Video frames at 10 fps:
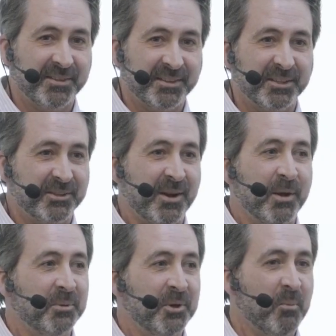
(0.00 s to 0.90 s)
I think the
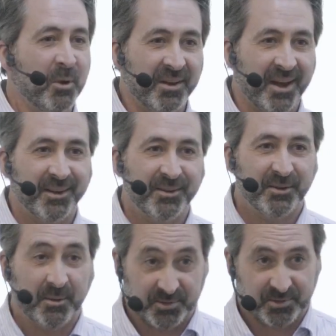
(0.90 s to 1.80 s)
crowd will know more than I
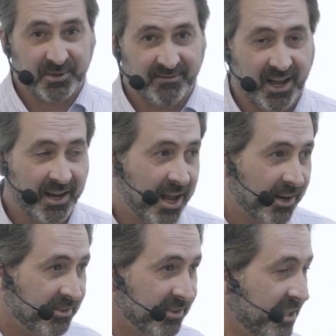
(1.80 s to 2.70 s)
do. I'm sure of that,
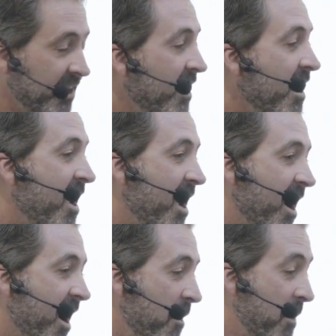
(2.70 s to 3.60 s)
actually.
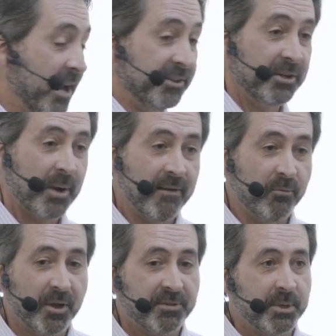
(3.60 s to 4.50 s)
I do have
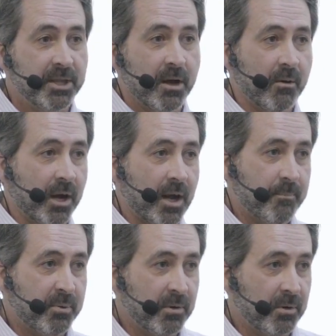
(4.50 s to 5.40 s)
with me, though, a
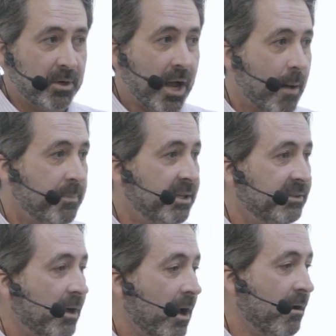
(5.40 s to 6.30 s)
couple
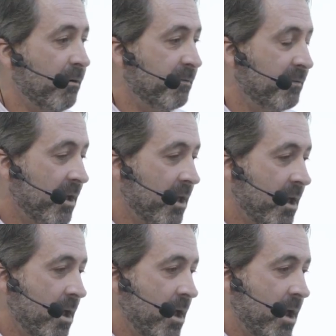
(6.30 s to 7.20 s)
copies of
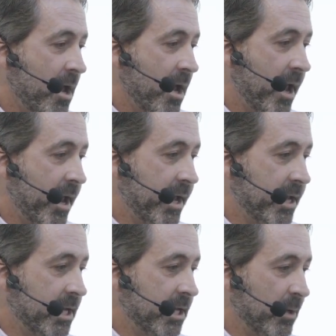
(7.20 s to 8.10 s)

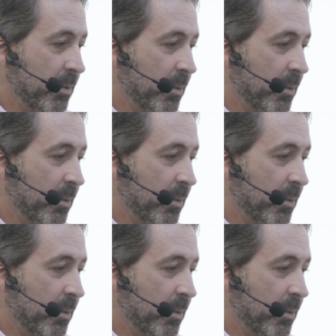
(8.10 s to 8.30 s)
a